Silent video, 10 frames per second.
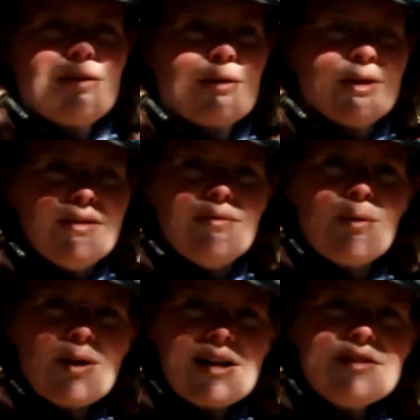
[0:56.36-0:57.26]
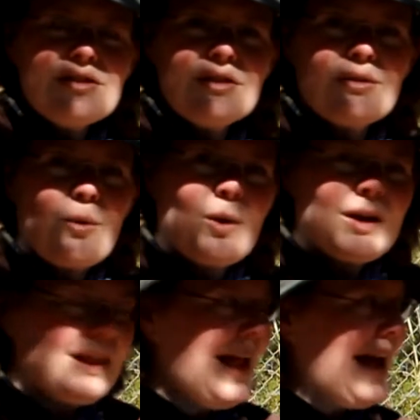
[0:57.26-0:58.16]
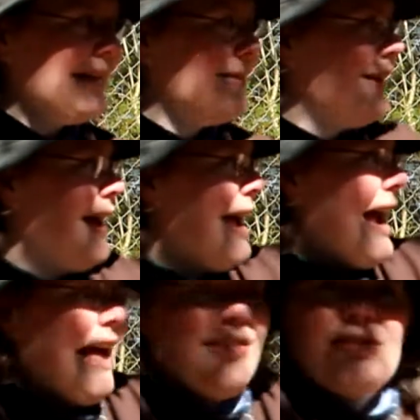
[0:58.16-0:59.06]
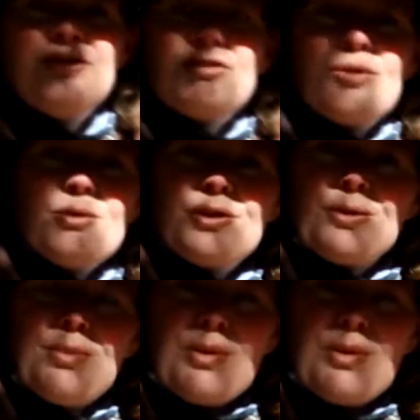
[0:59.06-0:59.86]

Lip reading: 34 inches or less at the shoulder